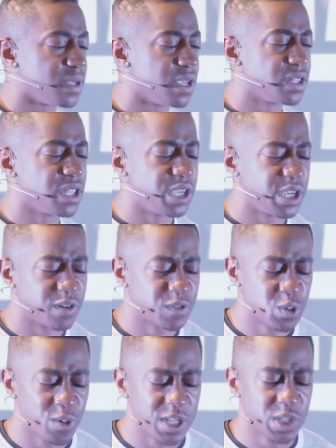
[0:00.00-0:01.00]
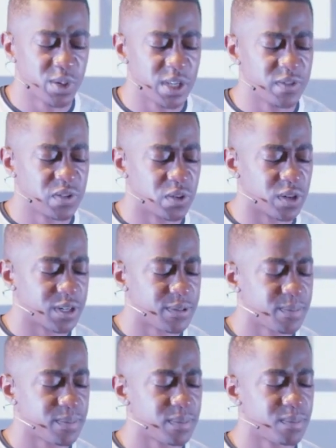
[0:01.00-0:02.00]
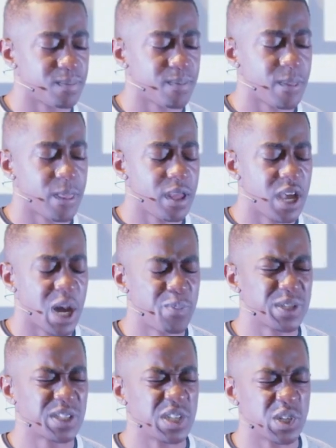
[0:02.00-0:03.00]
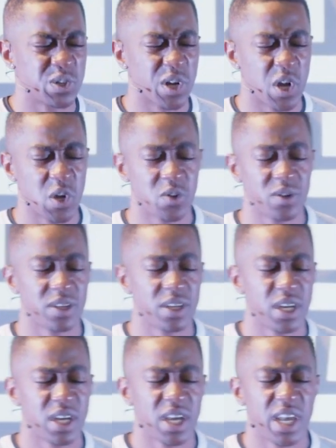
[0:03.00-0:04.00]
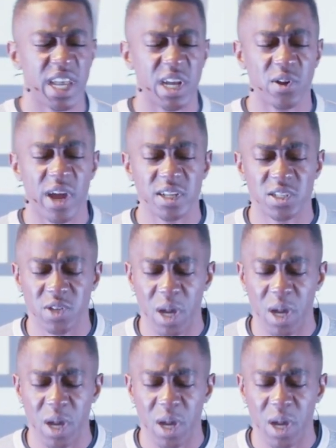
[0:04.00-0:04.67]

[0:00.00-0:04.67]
in the year of 2024. Help us to grow in gratitude.